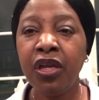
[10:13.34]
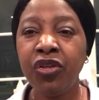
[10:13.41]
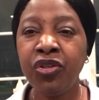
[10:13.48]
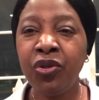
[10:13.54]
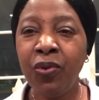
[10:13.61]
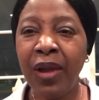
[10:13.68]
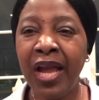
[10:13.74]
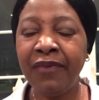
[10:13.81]

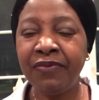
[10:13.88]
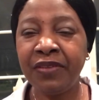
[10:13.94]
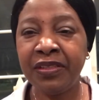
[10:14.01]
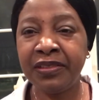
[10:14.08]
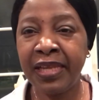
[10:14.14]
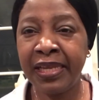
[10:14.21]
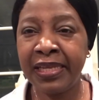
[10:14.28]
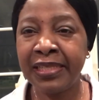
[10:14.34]
You have to
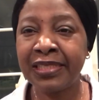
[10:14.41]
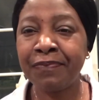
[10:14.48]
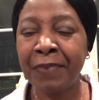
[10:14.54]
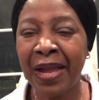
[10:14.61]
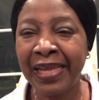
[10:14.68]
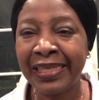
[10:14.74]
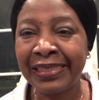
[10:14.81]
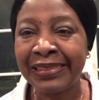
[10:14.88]
say it's
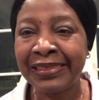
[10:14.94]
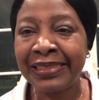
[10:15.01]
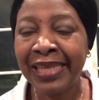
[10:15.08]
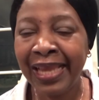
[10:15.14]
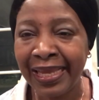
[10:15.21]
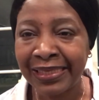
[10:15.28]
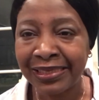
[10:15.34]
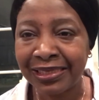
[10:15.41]
my
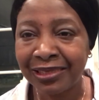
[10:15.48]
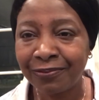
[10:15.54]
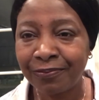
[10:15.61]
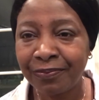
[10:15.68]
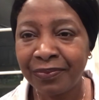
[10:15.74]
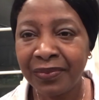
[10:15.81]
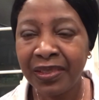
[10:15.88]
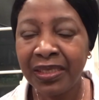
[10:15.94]
intent.
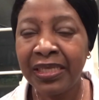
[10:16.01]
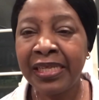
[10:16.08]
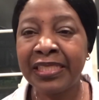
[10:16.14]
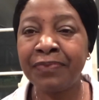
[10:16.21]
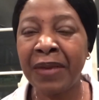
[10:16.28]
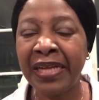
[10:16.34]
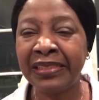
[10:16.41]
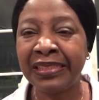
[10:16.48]

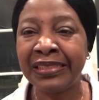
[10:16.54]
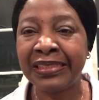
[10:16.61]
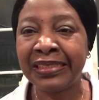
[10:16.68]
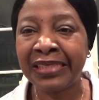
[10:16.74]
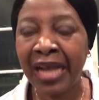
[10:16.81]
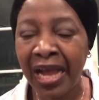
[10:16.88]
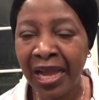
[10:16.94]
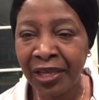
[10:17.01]
It's my
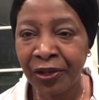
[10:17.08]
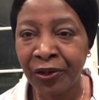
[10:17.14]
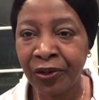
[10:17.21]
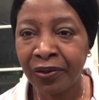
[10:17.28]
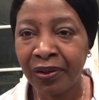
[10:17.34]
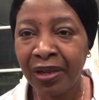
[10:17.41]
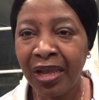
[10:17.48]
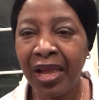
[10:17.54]

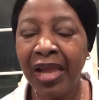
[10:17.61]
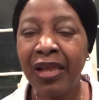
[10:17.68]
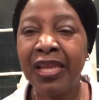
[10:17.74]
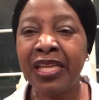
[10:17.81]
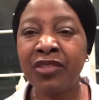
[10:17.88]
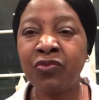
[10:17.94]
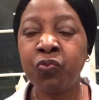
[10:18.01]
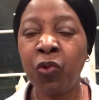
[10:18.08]
desire.
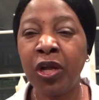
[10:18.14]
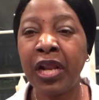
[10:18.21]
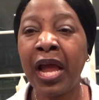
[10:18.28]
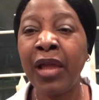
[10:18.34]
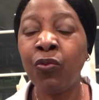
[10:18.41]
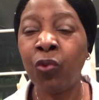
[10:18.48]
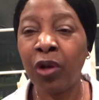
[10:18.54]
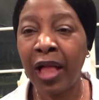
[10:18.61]
It's what
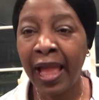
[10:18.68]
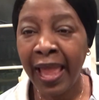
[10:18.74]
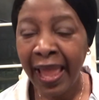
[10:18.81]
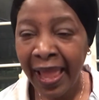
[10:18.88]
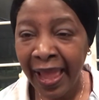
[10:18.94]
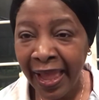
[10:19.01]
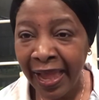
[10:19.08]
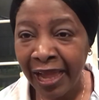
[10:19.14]
I will
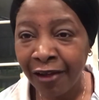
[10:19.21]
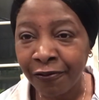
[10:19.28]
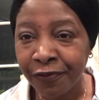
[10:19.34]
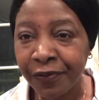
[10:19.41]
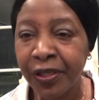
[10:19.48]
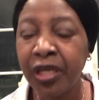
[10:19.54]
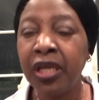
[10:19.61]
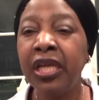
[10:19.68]
have.
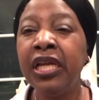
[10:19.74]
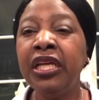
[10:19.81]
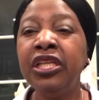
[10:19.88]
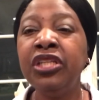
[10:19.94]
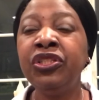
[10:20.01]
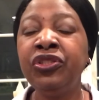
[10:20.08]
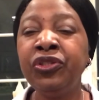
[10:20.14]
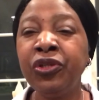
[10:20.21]

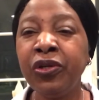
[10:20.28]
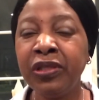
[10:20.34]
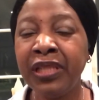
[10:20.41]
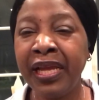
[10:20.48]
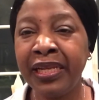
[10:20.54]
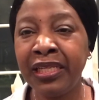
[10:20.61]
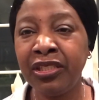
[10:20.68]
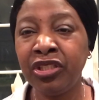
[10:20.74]
You're
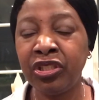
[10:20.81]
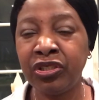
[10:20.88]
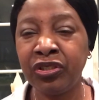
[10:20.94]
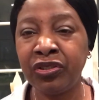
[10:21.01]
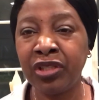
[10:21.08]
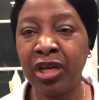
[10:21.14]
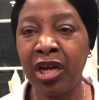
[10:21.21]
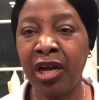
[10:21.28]
letting
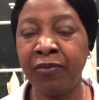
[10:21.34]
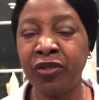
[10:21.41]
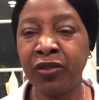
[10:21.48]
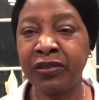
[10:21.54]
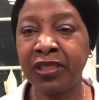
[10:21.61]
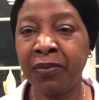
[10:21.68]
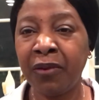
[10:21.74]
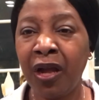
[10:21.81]

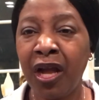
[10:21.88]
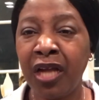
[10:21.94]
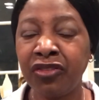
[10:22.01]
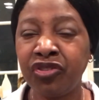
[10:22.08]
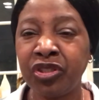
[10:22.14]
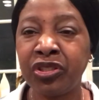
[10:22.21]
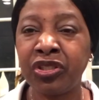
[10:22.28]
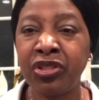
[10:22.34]
your
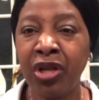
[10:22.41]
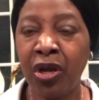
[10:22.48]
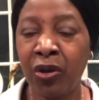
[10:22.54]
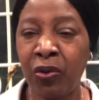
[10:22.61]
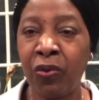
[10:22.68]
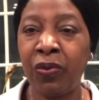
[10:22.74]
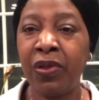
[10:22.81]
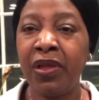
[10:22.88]
subconscious
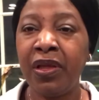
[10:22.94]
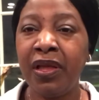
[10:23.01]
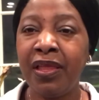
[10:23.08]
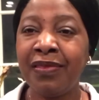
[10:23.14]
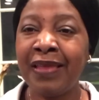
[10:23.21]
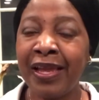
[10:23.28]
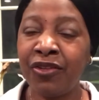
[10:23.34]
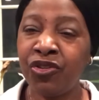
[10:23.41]
know
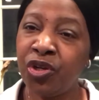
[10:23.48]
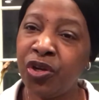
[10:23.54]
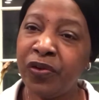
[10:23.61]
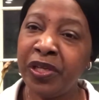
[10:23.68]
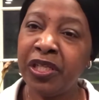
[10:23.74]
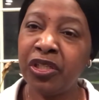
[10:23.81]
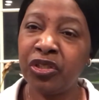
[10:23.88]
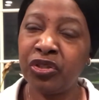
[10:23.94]
that
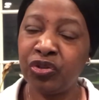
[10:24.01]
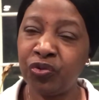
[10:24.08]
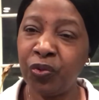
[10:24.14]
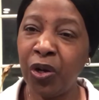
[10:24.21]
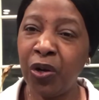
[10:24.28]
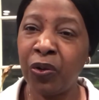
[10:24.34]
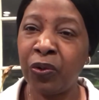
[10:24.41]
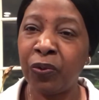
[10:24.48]
you're in
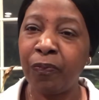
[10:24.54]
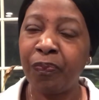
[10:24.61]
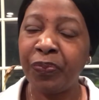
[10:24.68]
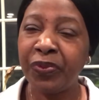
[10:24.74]
control.